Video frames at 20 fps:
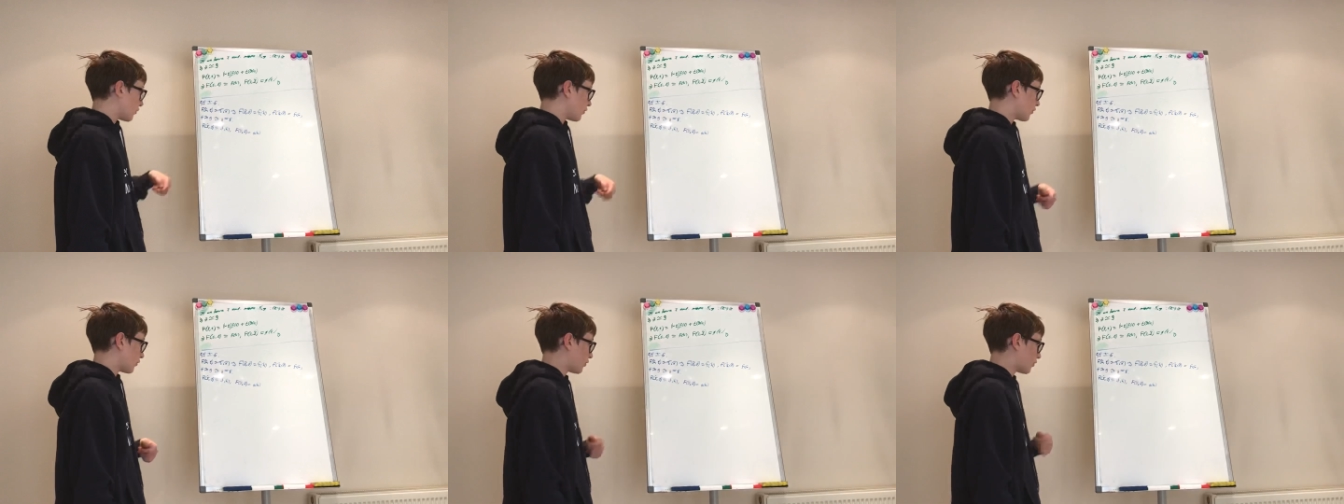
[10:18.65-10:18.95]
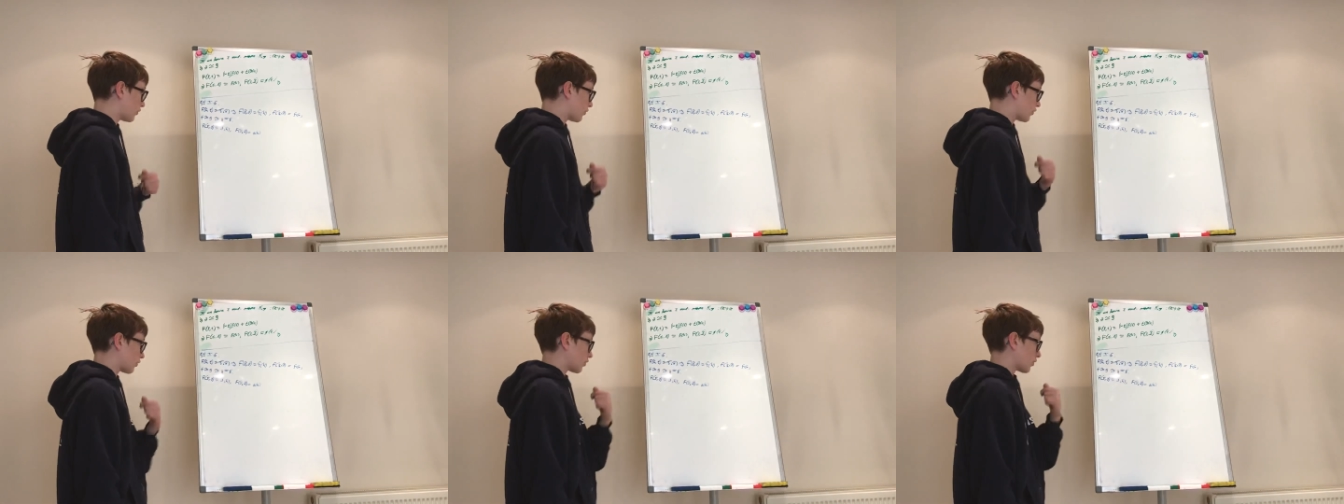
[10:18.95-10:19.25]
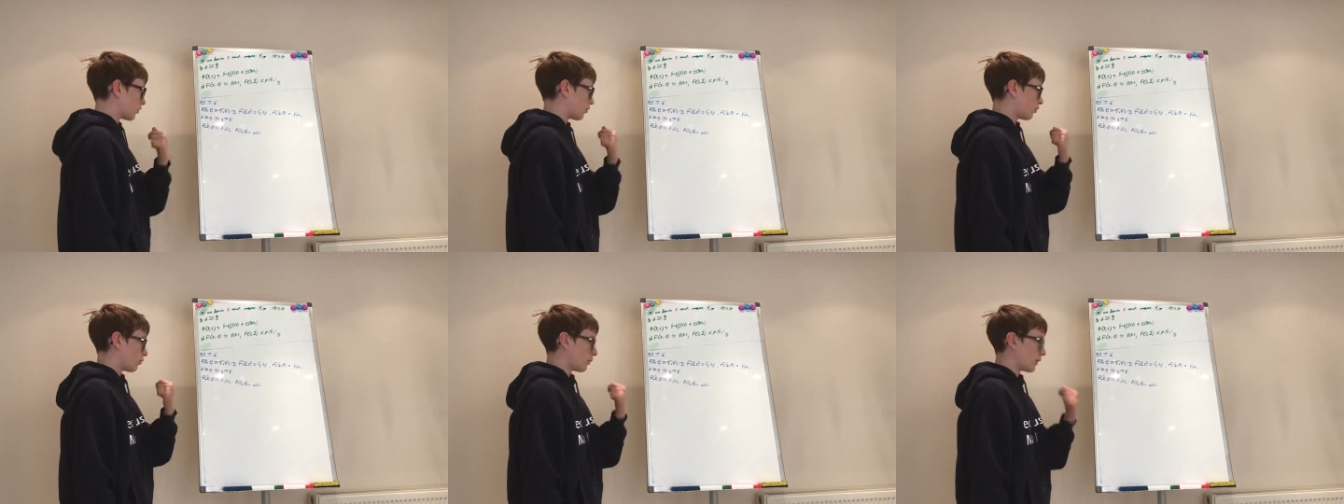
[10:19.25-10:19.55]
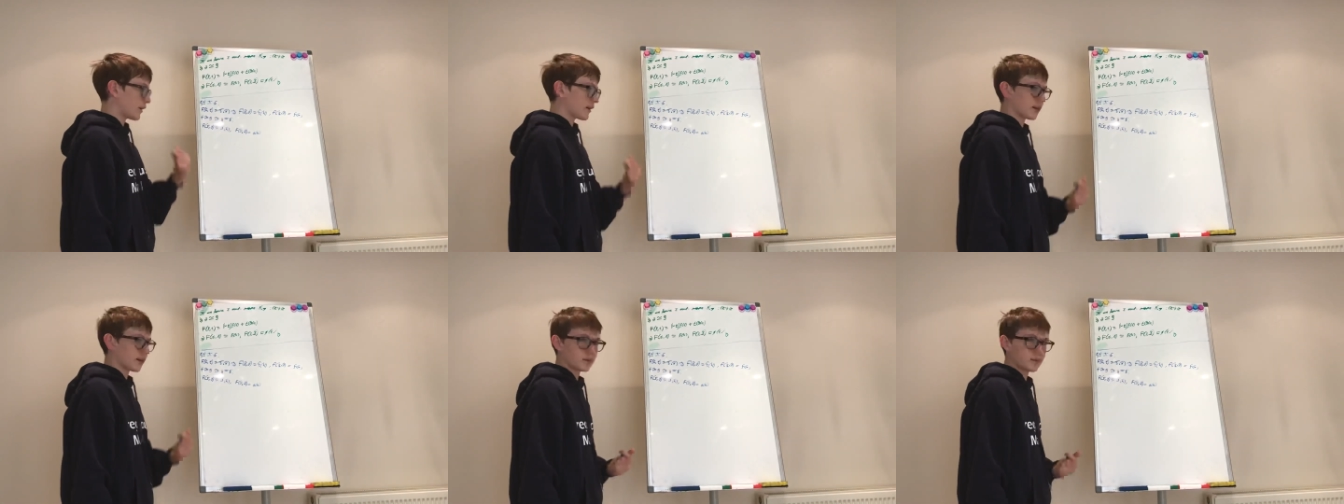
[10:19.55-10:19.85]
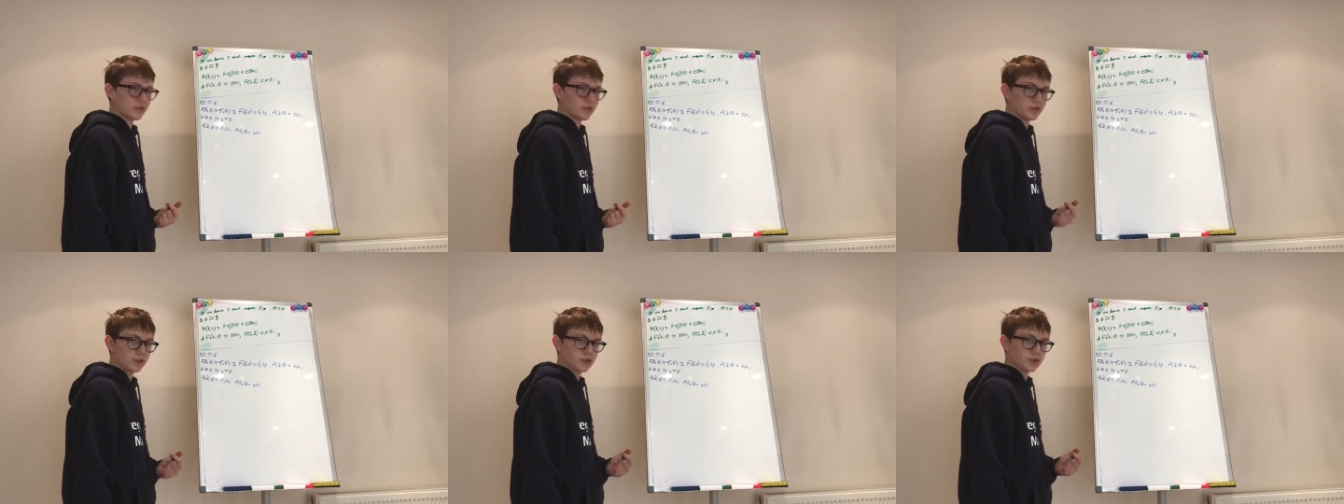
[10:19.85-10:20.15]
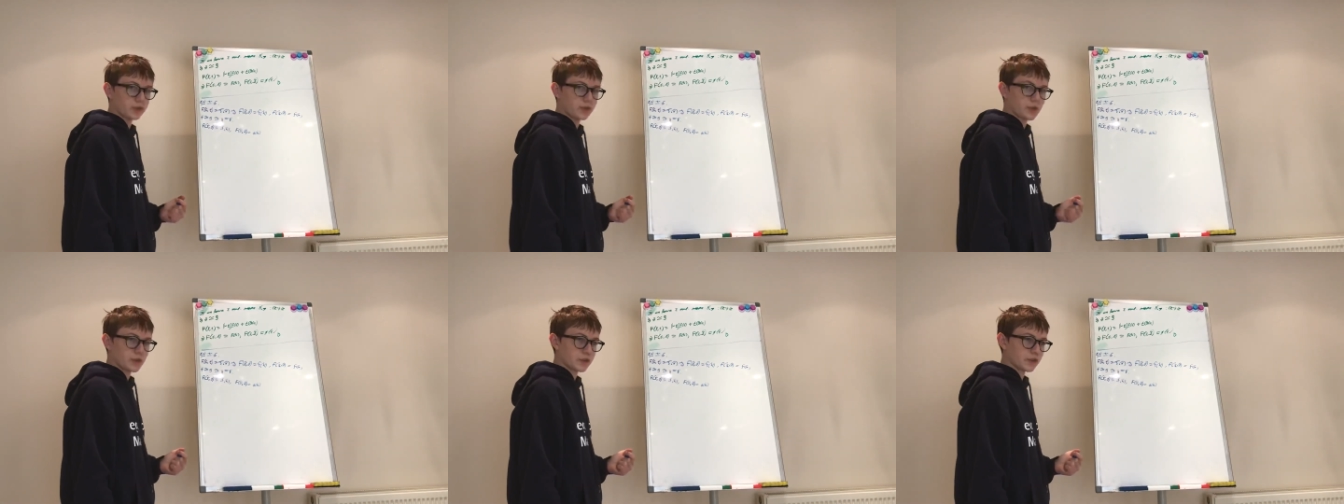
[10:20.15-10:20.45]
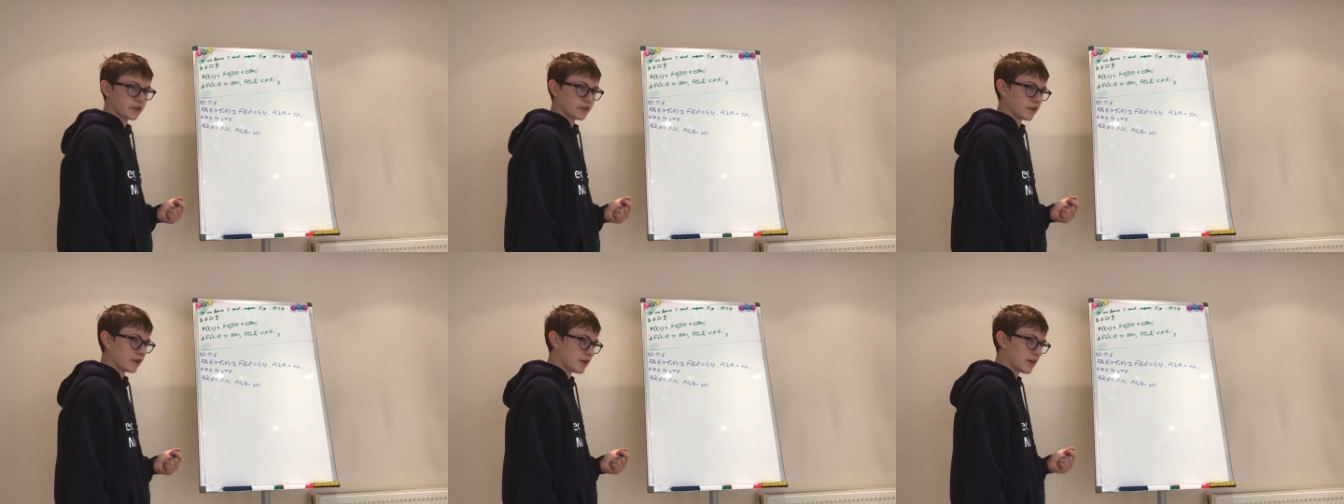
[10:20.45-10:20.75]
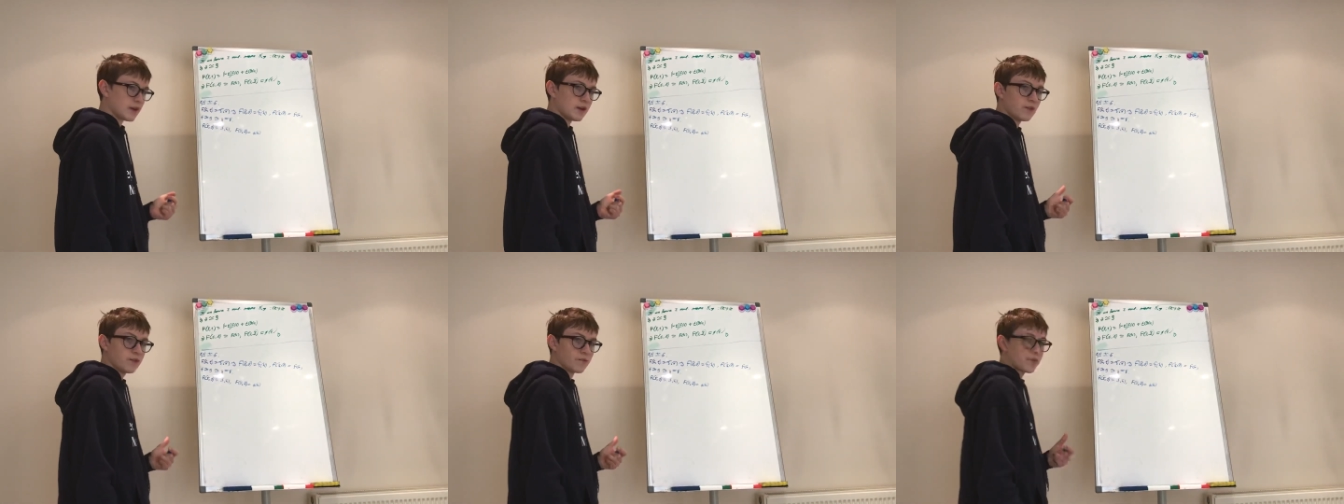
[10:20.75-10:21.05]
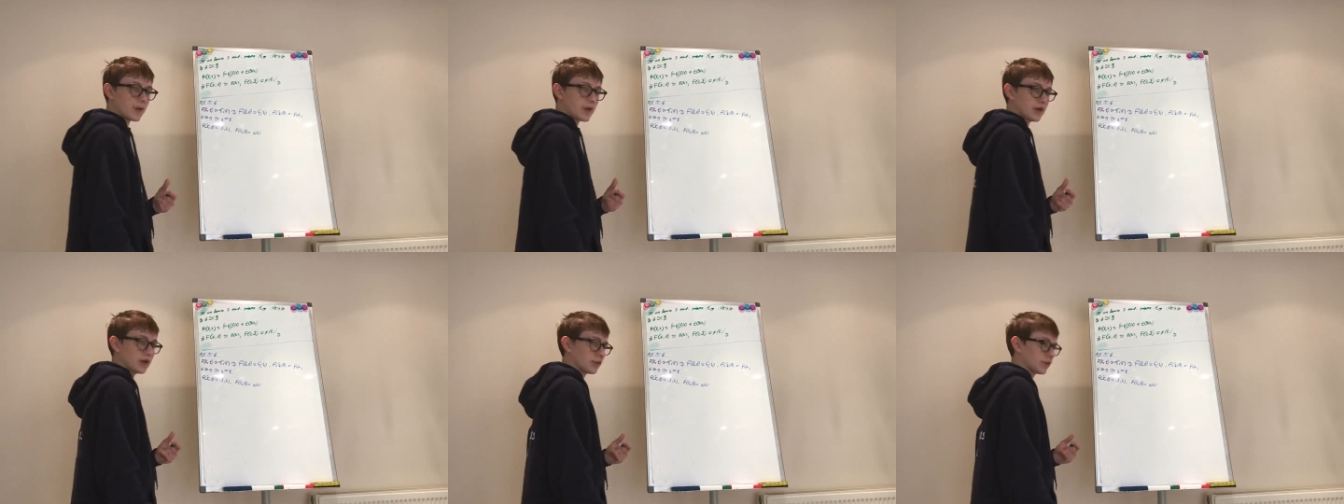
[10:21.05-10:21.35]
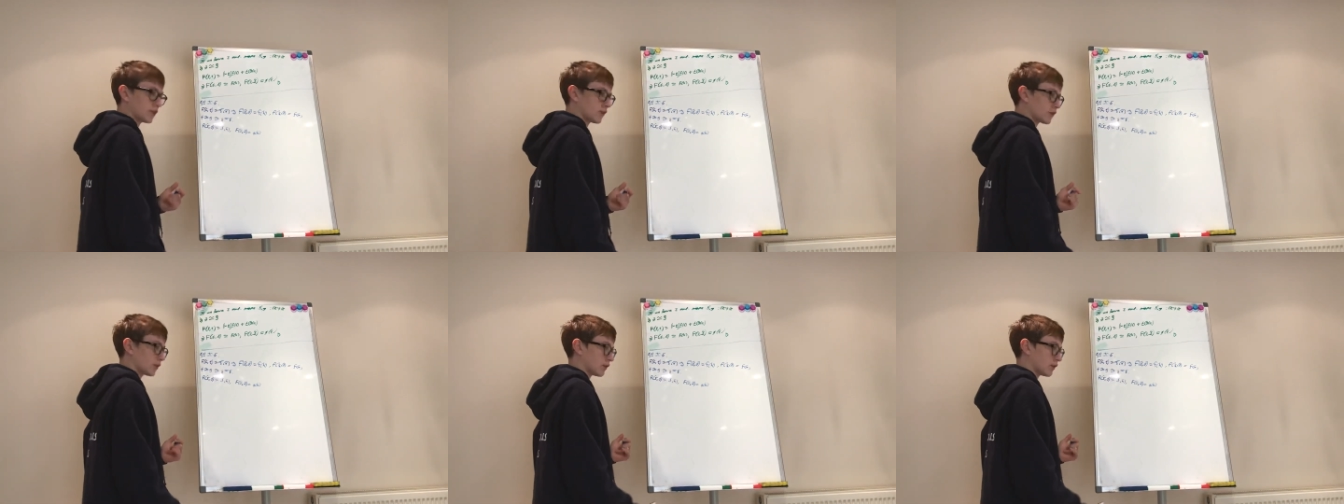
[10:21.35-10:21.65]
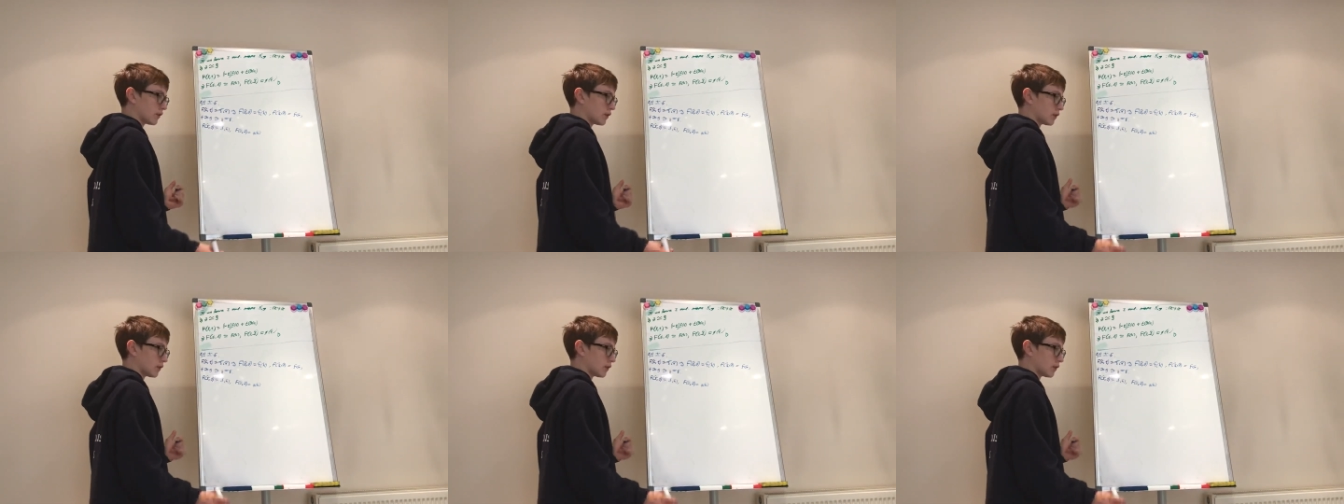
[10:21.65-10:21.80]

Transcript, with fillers: So we can construct an inverse